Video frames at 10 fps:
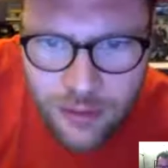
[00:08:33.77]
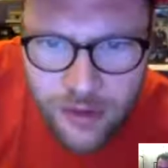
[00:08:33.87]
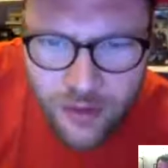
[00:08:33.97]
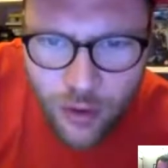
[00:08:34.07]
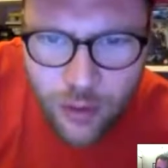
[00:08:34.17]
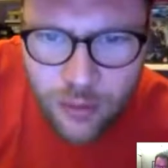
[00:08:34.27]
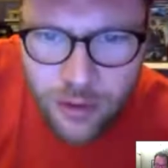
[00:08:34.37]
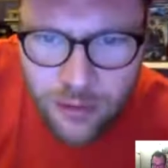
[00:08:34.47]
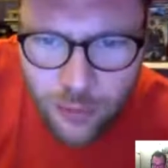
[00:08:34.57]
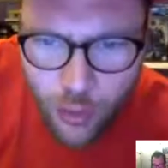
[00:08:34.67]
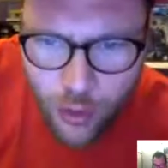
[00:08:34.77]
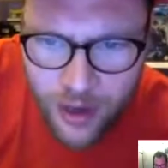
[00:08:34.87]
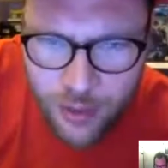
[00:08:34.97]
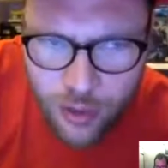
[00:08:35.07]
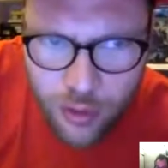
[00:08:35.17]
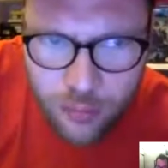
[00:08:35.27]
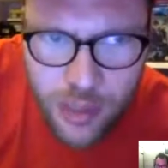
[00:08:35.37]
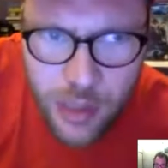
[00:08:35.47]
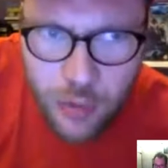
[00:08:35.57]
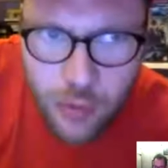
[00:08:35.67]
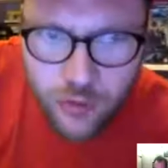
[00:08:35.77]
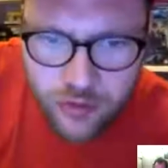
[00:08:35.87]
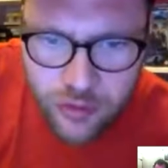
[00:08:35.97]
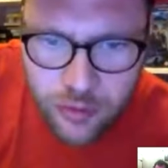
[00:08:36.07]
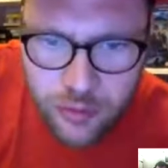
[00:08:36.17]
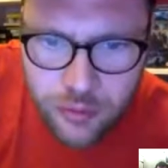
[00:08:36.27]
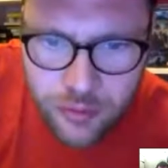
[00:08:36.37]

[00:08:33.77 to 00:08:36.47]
Well, I've not got anyone on mute, so.